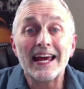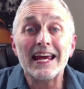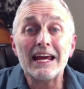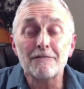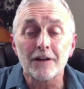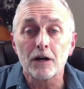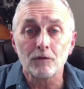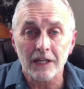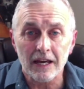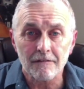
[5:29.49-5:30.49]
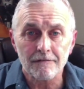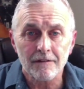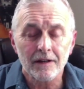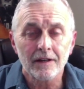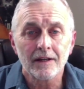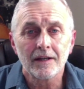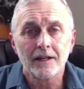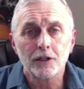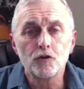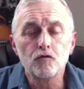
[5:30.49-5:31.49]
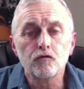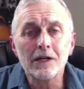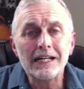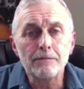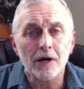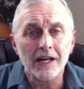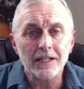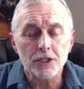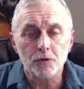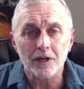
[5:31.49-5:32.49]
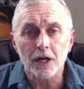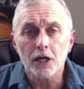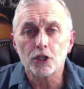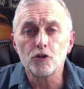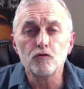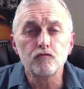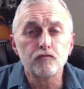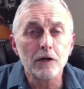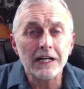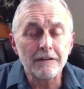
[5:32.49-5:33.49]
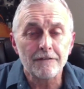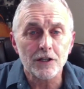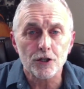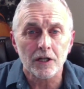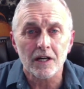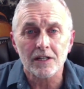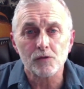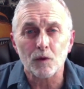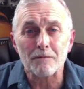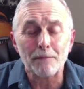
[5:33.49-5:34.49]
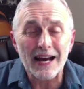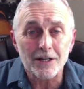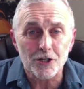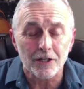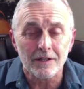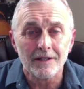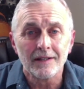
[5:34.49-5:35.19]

If and only if you really buy into it, you really visualize with passion,